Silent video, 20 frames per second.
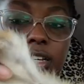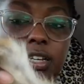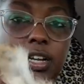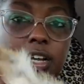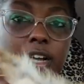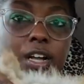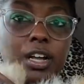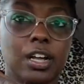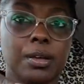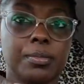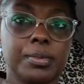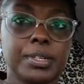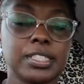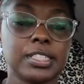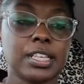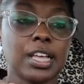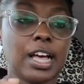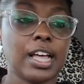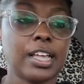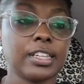Um, it's
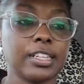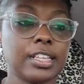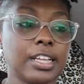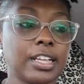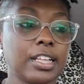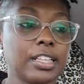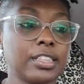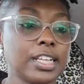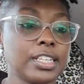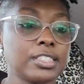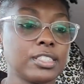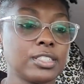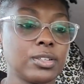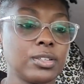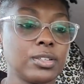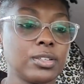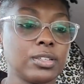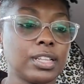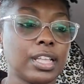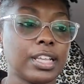got like a nice
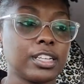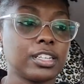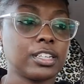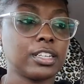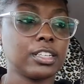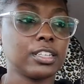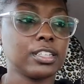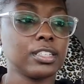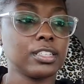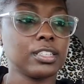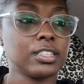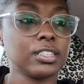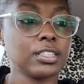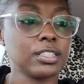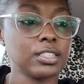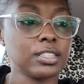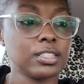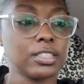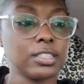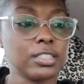little like
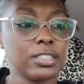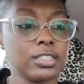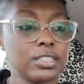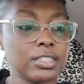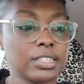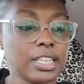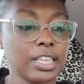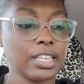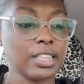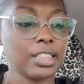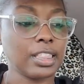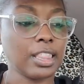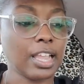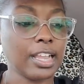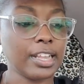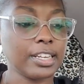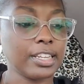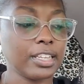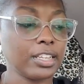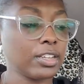skin
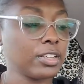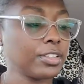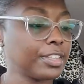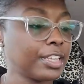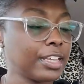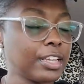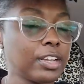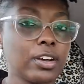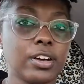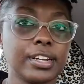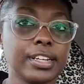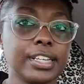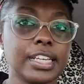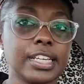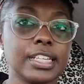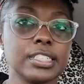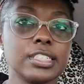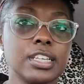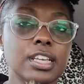lining thing on it.